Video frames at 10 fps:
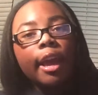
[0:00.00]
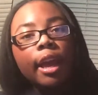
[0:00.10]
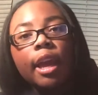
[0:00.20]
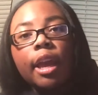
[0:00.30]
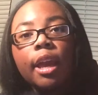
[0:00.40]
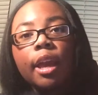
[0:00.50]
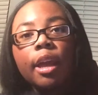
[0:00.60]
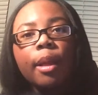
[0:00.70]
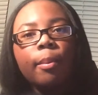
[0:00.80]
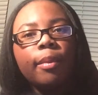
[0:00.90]

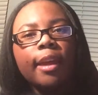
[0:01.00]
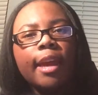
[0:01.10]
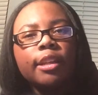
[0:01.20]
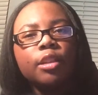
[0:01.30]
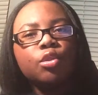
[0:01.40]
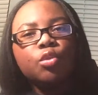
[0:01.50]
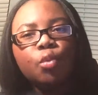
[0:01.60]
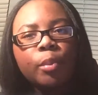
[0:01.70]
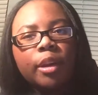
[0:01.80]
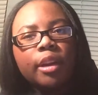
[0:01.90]
And be acting
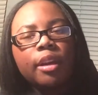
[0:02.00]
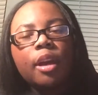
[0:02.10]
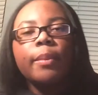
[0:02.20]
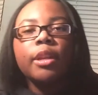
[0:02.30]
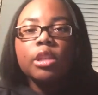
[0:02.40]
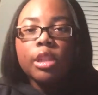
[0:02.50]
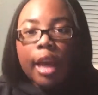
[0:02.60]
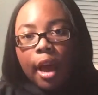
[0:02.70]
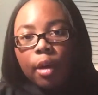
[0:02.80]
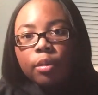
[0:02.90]
stupid and dumb and
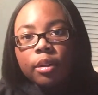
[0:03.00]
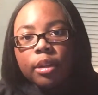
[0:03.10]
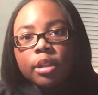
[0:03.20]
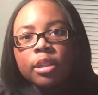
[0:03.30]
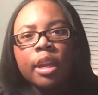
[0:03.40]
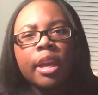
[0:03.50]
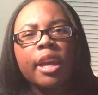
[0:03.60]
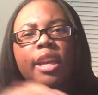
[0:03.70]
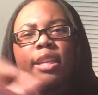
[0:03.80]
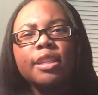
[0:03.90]
childish
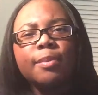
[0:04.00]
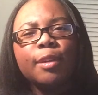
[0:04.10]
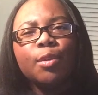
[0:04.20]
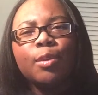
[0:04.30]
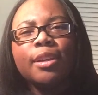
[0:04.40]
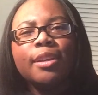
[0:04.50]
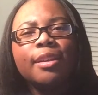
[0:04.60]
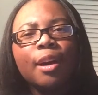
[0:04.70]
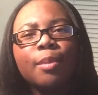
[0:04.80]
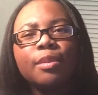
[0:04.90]
and just be doing
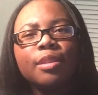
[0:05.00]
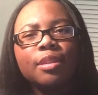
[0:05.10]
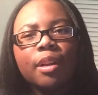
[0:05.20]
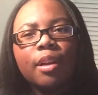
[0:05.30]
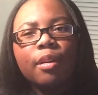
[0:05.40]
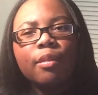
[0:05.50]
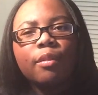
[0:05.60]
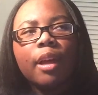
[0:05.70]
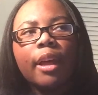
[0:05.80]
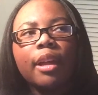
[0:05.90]
dumb
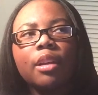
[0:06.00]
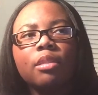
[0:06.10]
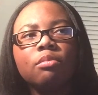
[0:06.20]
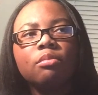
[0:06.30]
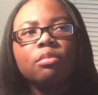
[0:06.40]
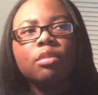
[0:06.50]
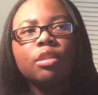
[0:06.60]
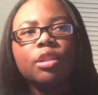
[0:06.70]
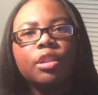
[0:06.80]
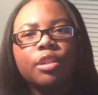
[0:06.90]
stuff. Like,
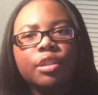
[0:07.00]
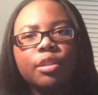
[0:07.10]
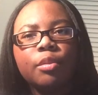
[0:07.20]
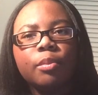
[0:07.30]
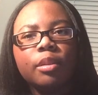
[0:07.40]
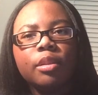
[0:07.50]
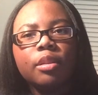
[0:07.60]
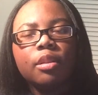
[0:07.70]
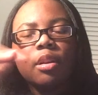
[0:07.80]
you're stupid.